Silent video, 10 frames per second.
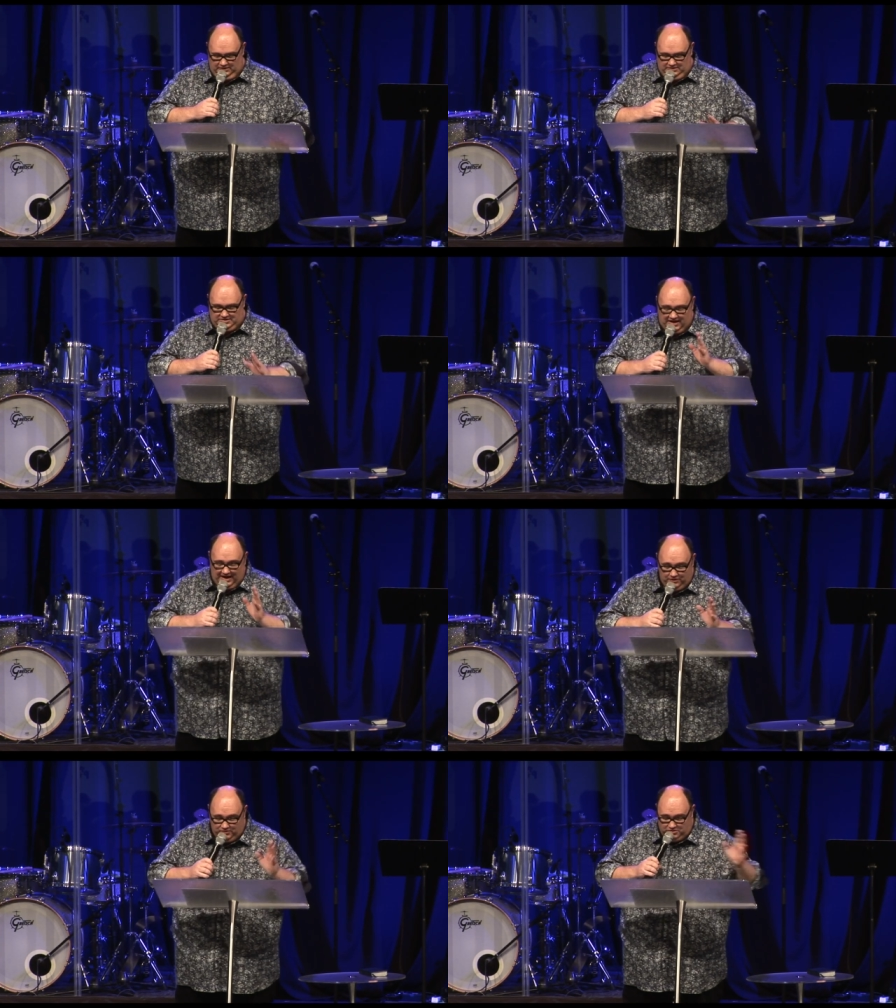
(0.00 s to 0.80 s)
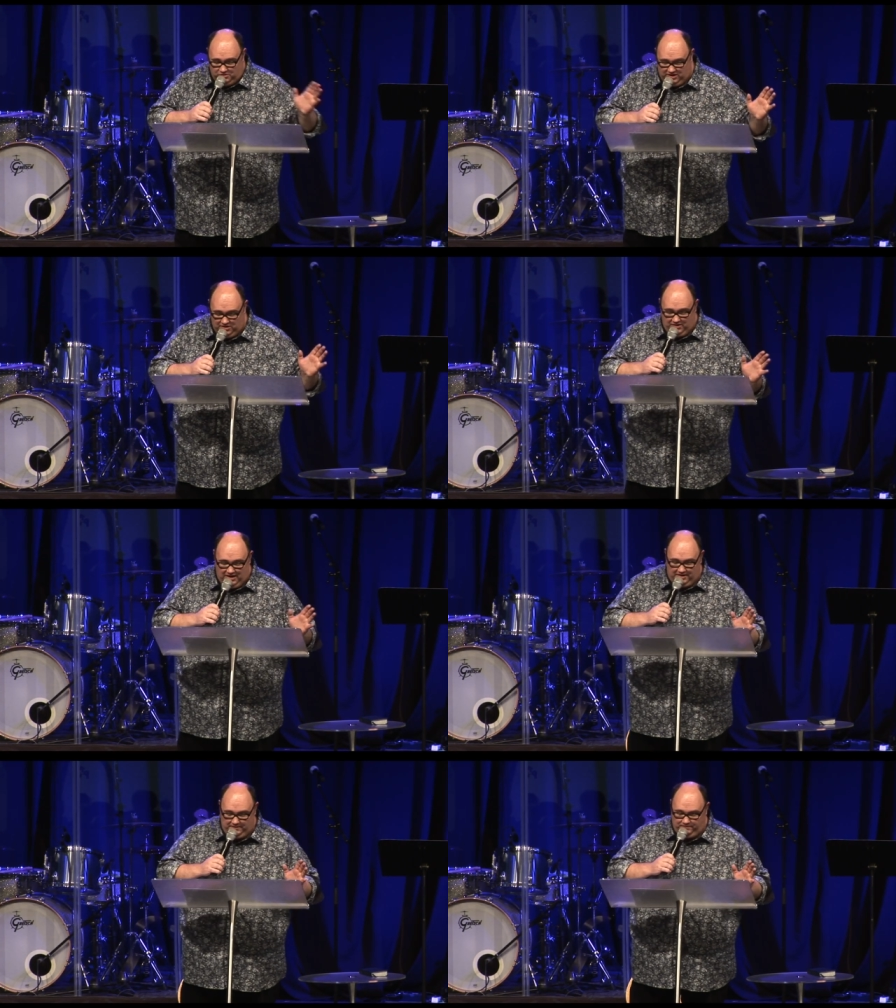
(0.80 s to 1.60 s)
Today we're talking
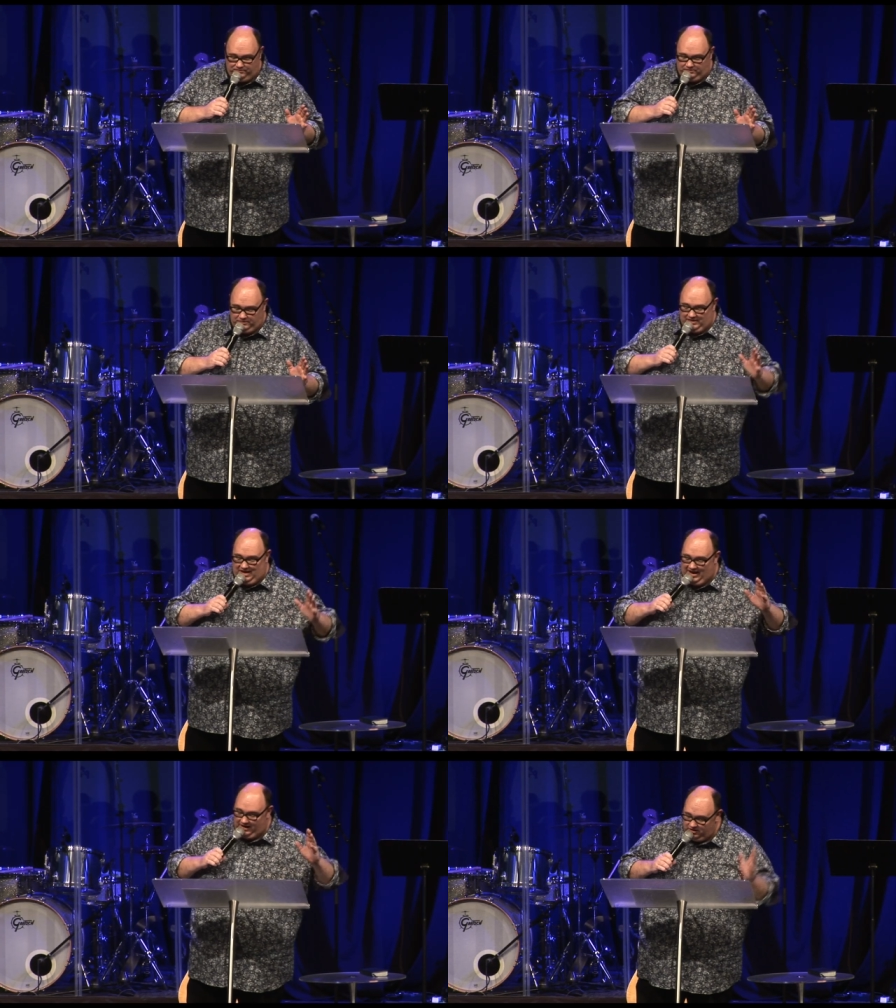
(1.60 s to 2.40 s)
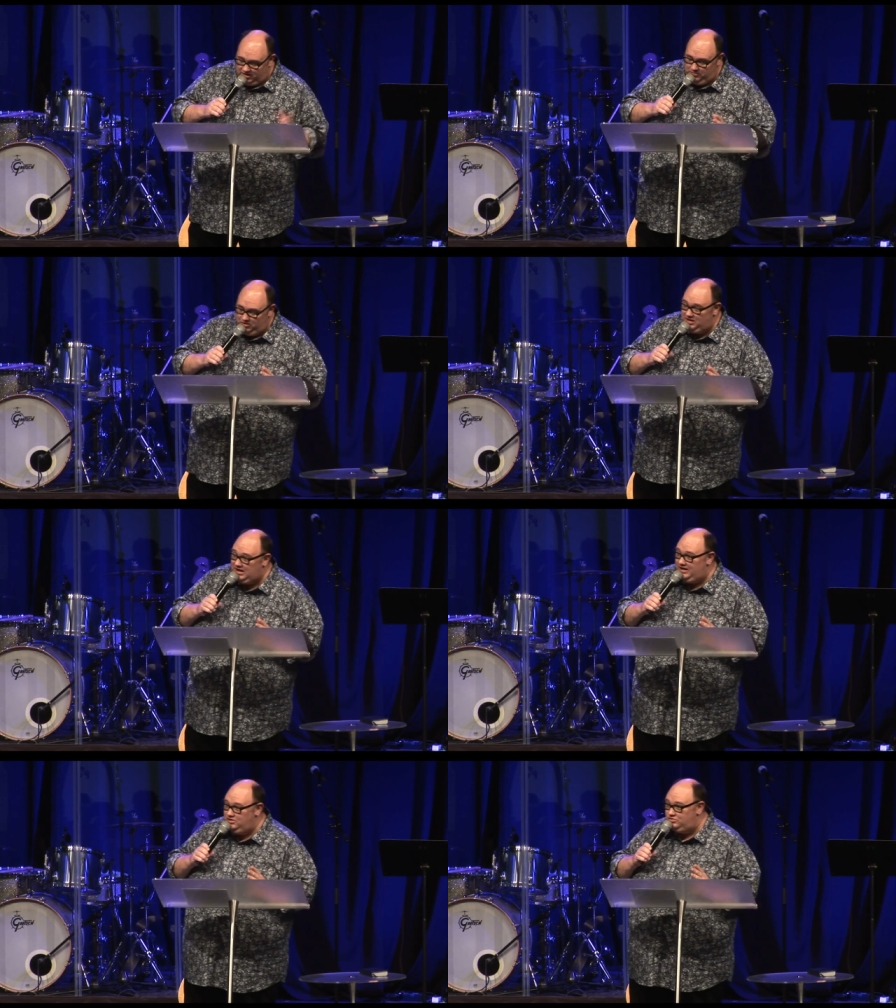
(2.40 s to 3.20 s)
about how to
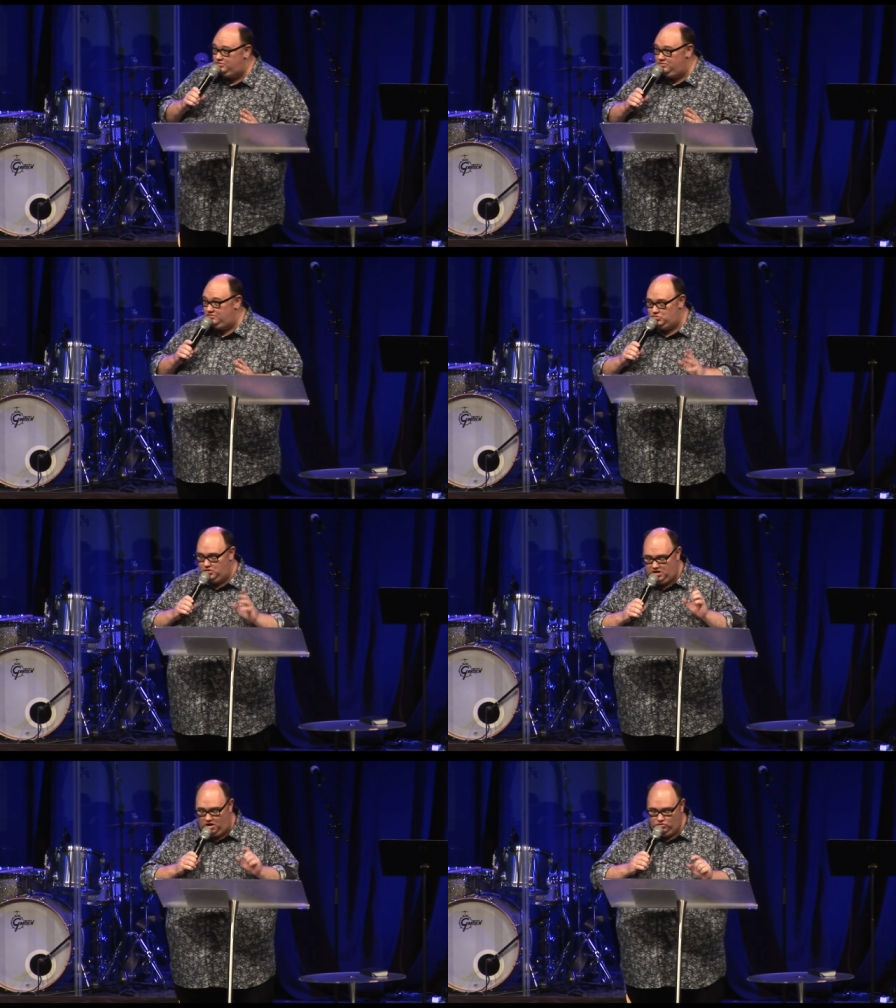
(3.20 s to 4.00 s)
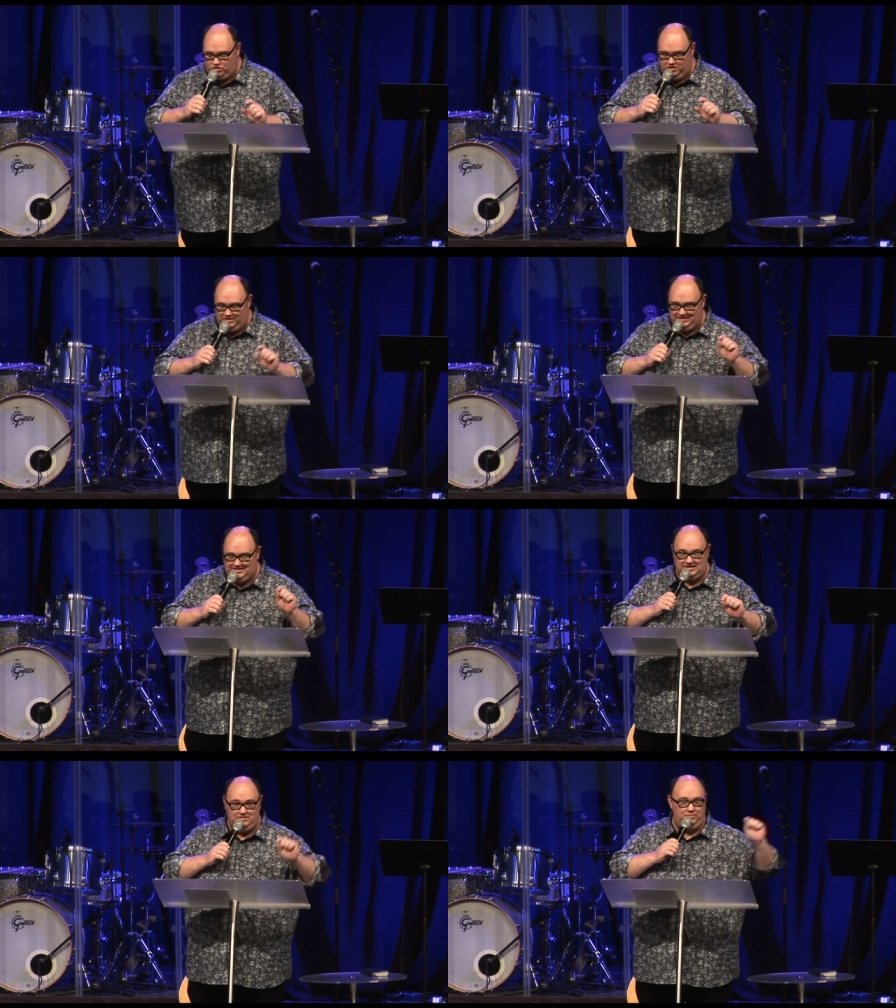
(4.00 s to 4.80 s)
communicate truth to a culture that
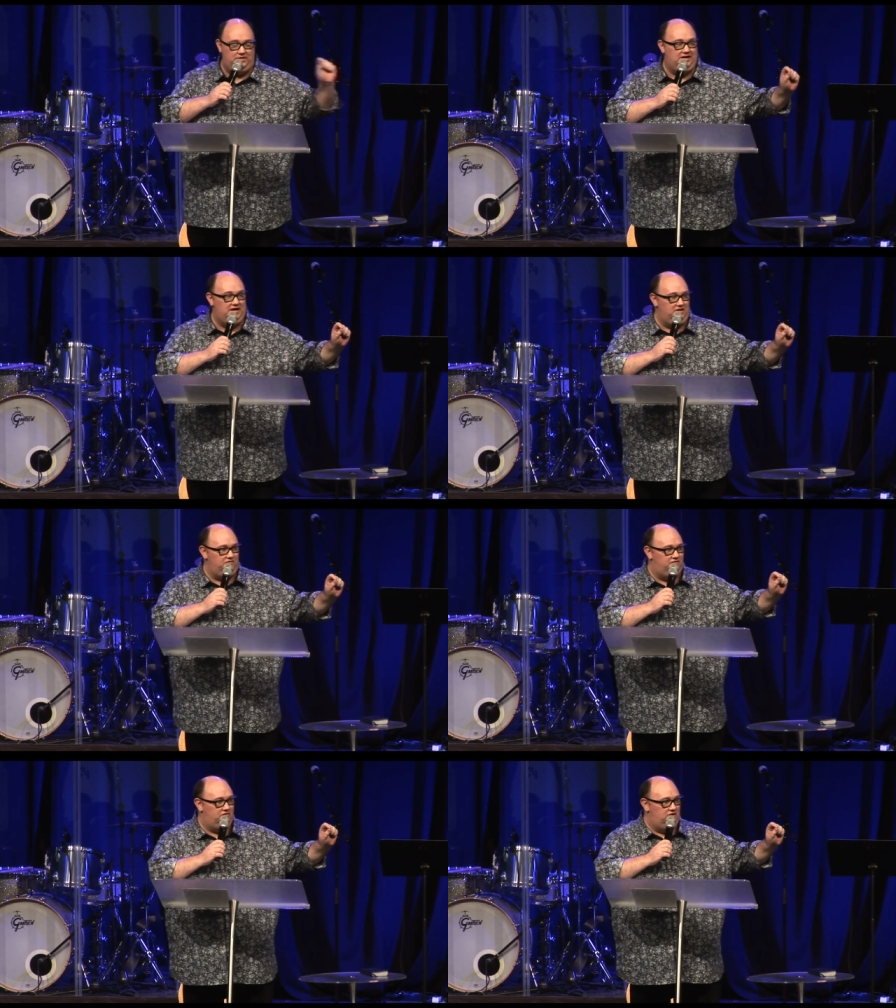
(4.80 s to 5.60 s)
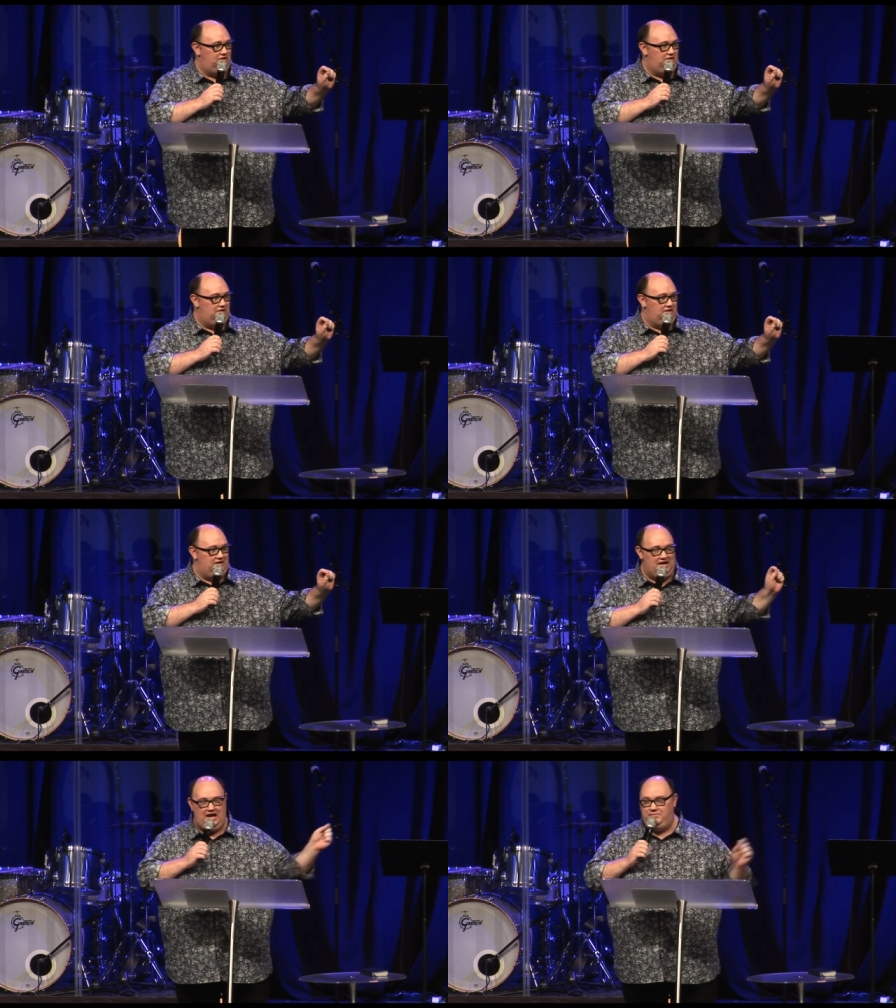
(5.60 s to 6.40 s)
doesn't believe
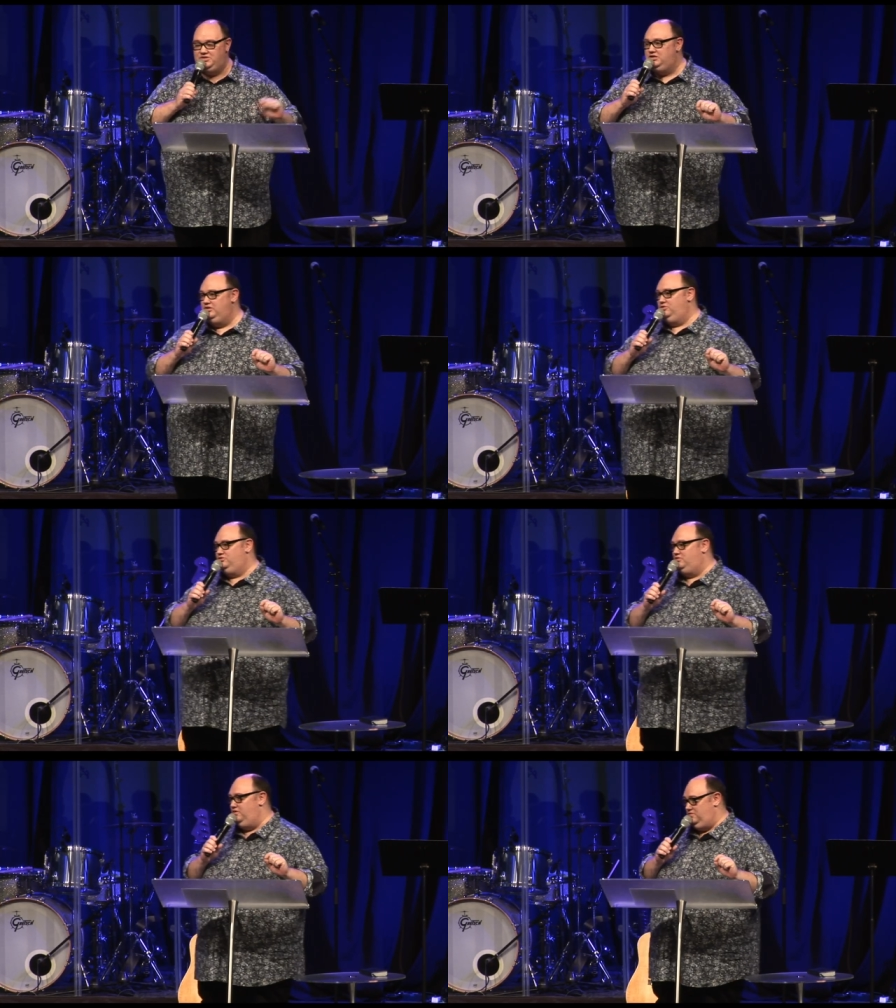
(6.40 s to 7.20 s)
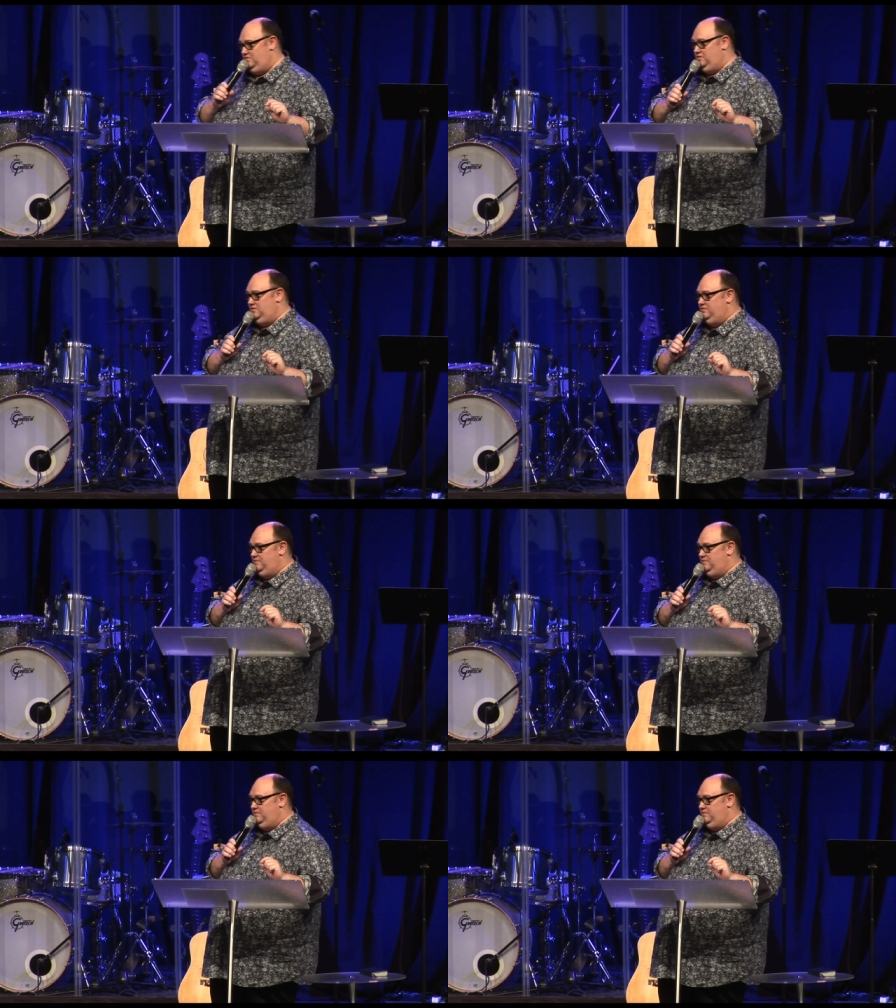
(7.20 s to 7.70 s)
in absolute truth.